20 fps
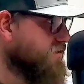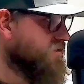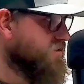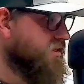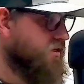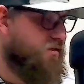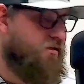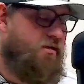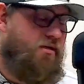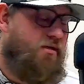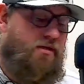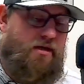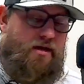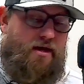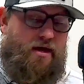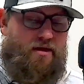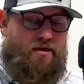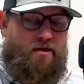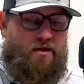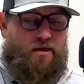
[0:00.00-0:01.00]
in to
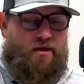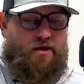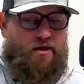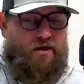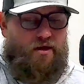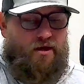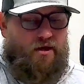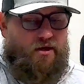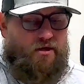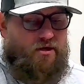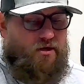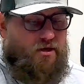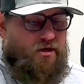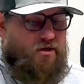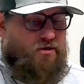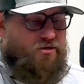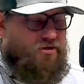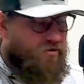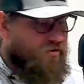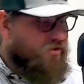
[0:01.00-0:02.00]
that.
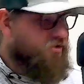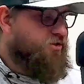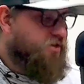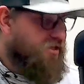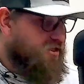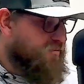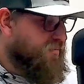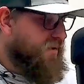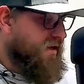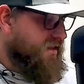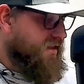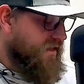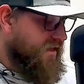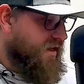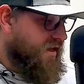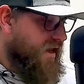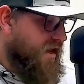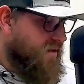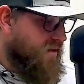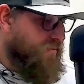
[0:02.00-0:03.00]
So it's just speeding the
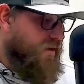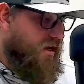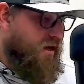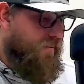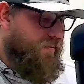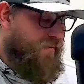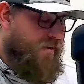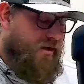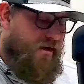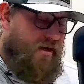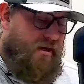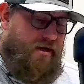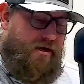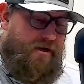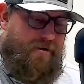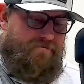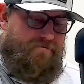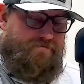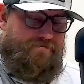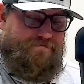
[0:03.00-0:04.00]
game up.
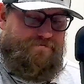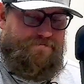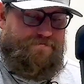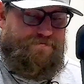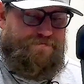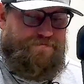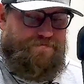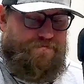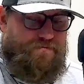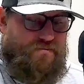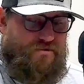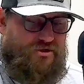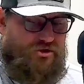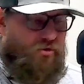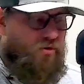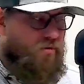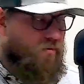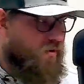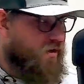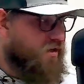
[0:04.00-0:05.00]

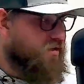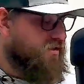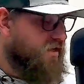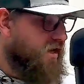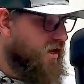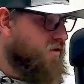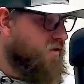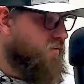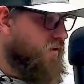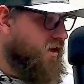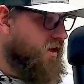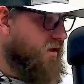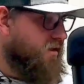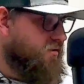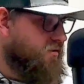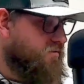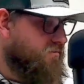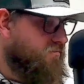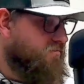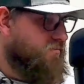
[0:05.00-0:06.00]
So it will take away
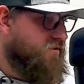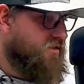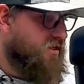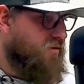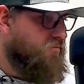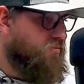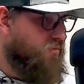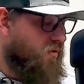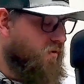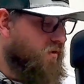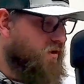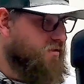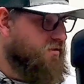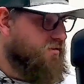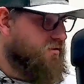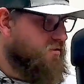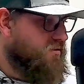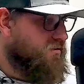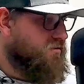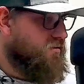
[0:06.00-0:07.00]
some
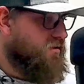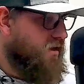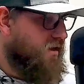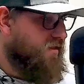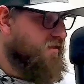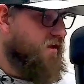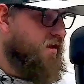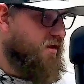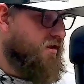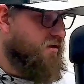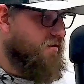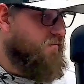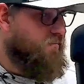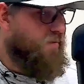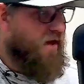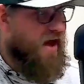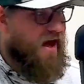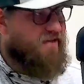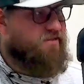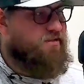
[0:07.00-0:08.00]
points, I think, in
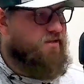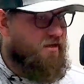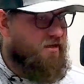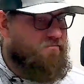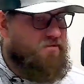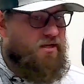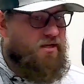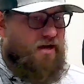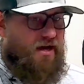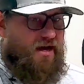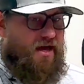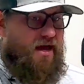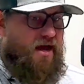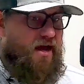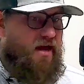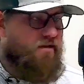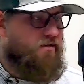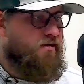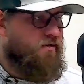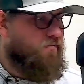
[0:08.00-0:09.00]
past teams that I
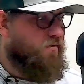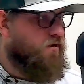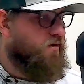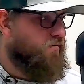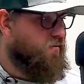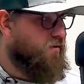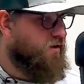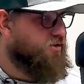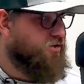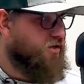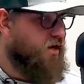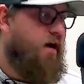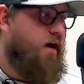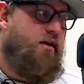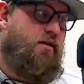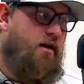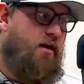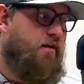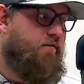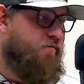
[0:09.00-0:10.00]
had where we shot a
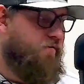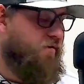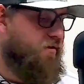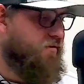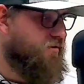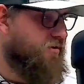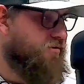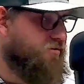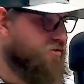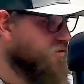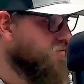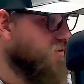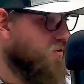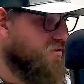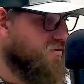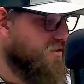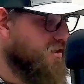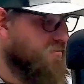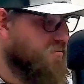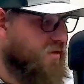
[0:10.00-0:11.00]
lot of free throws. You
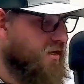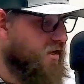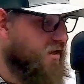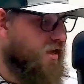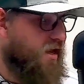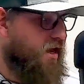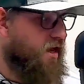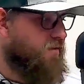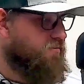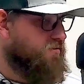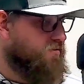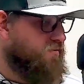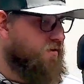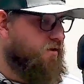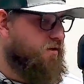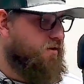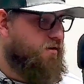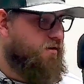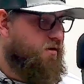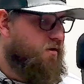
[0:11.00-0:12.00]
won't see many games
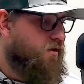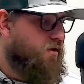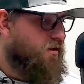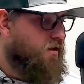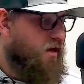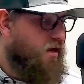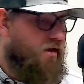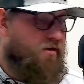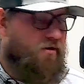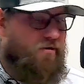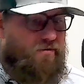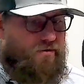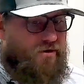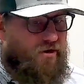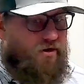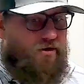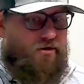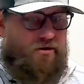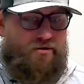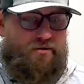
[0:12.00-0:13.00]
where I know
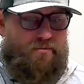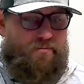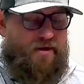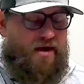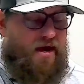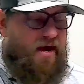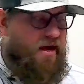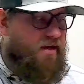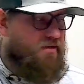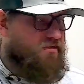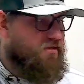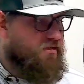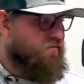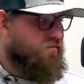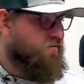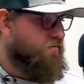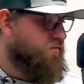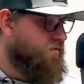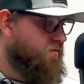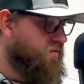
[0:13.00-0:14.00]
Carter in the past,
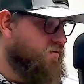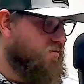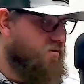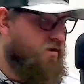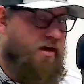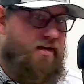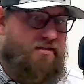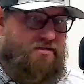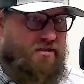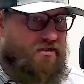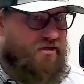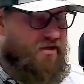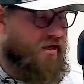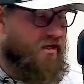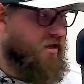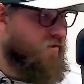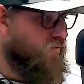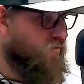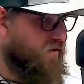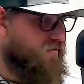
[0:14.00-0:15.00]
or as a
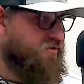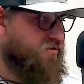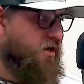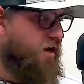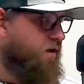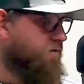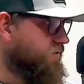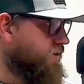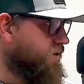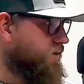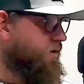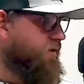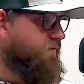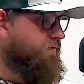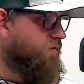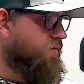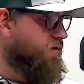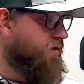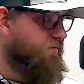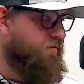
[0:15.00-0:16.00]
team, we've shot 30,
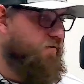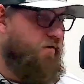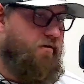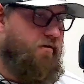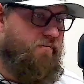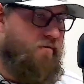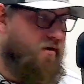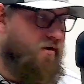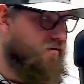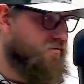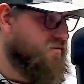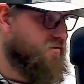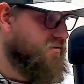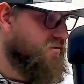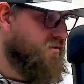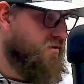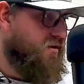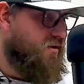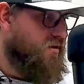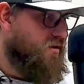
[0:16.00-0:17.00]
40 free throws
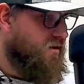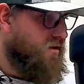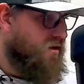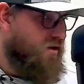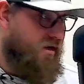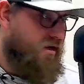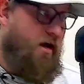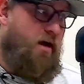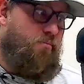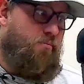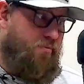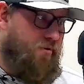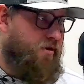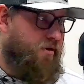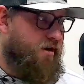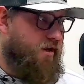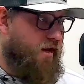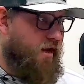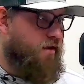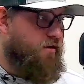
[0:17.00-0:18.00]
or got
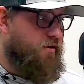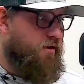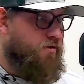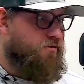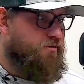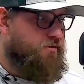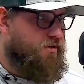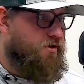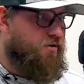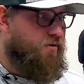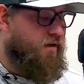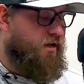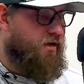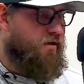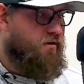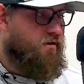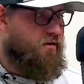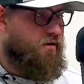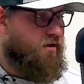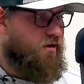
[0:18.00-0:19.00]
pretty dang close to it.
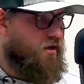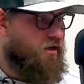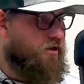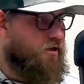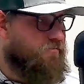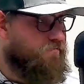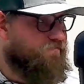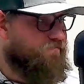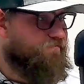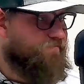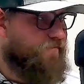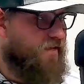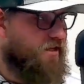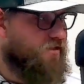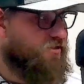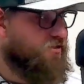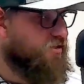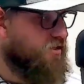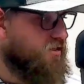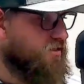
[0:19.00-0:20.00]

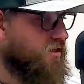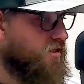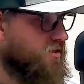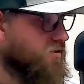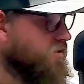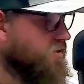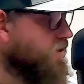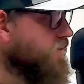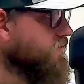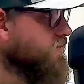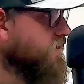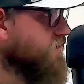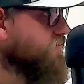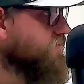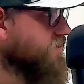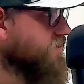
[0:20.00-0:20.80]
It's just going to lower those